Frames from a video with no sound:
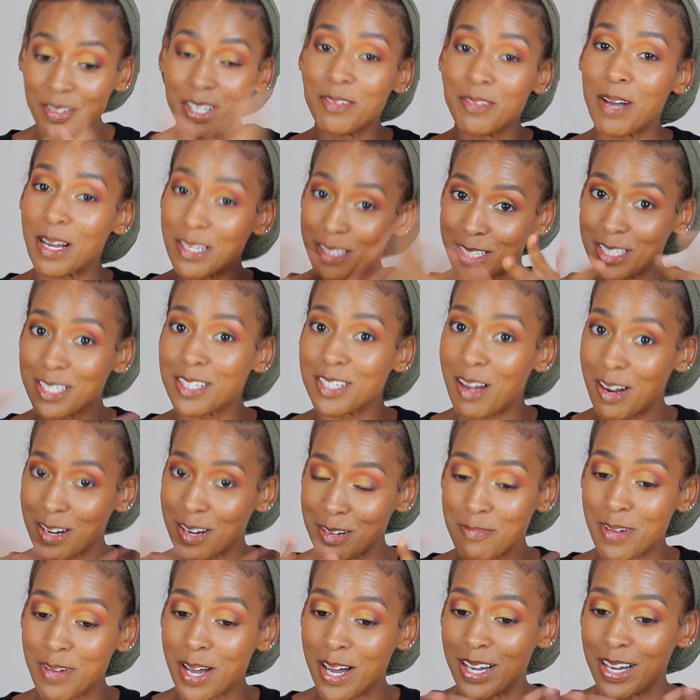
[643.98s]
we about to
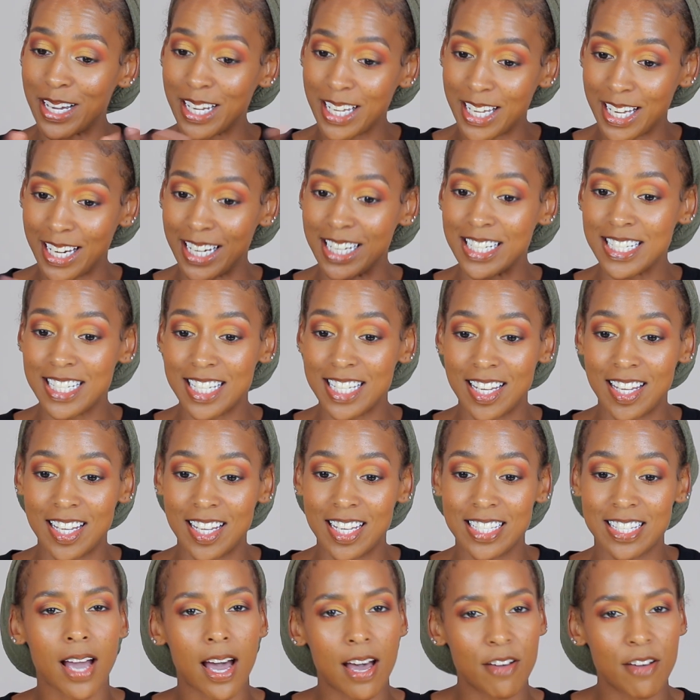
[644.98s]
talk about and get into this.